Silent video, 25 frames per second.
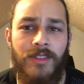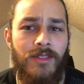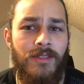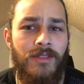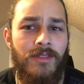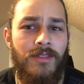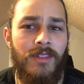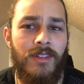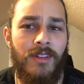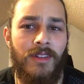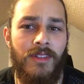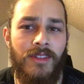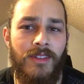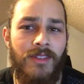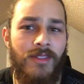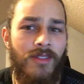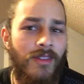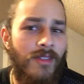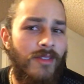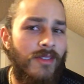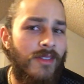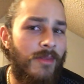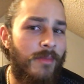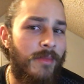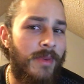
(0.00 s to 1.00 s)
you
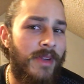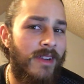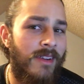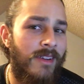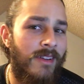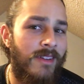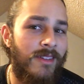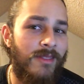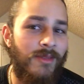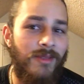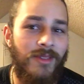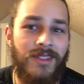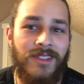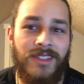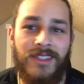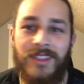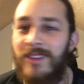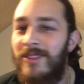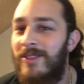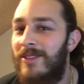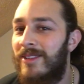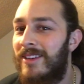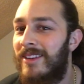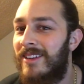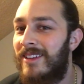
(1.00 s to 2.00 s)
growing a beard or what's
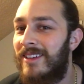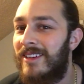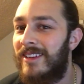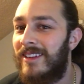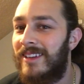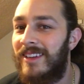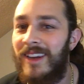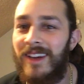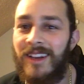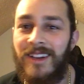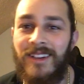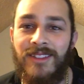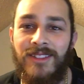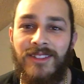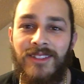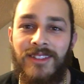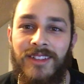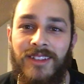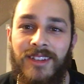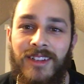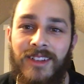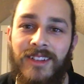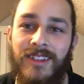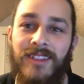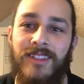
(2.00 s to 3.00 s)
going on kind of
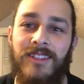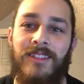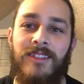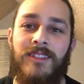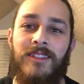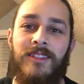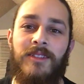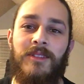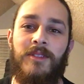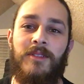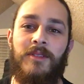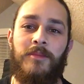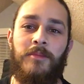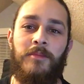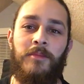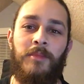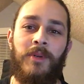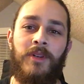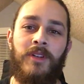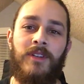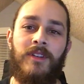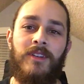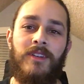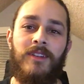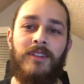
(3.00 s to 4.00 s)
look.
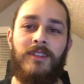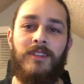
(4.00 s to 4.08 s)
But